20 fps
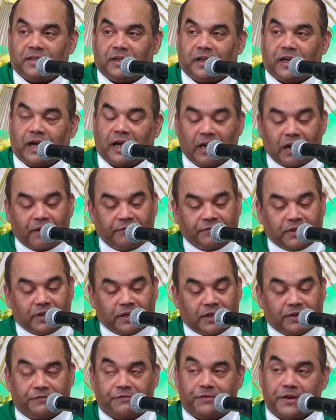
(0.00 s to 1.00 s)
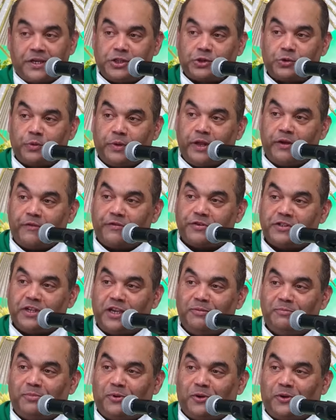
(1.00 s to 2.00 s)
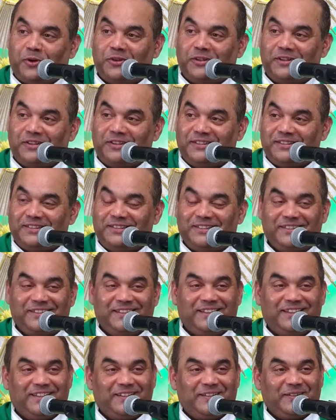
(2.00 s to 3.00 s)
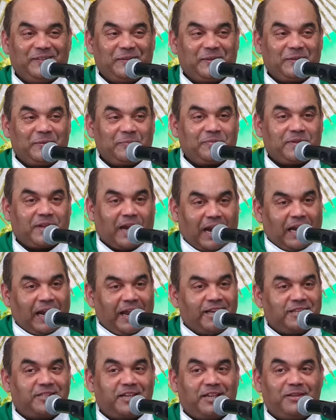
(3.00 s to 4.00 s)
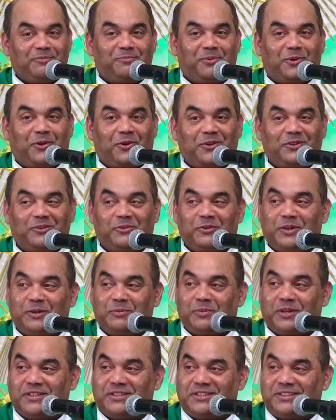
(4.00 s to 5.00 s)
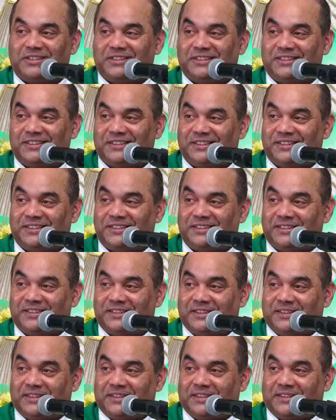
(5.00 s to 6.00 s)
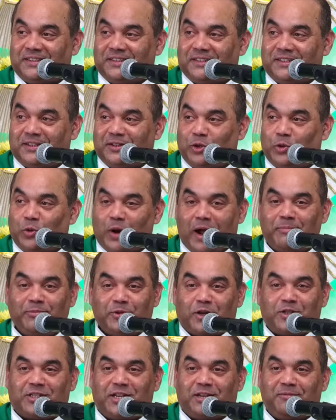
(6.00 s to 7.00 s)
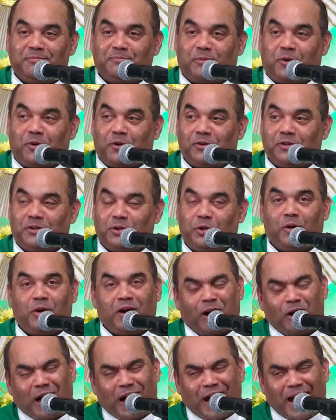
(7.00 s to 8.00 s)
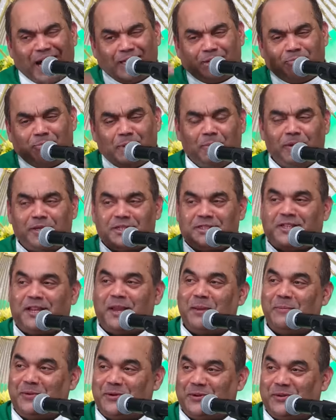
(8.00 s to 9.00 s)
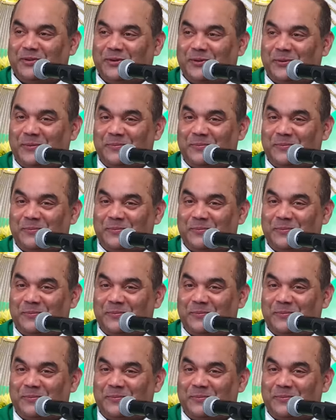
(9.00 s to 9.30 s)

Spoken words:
I love the first reading of St. Paul. I like St. Paul very much. Though I'm not St. Paul, though our height may be same, you know.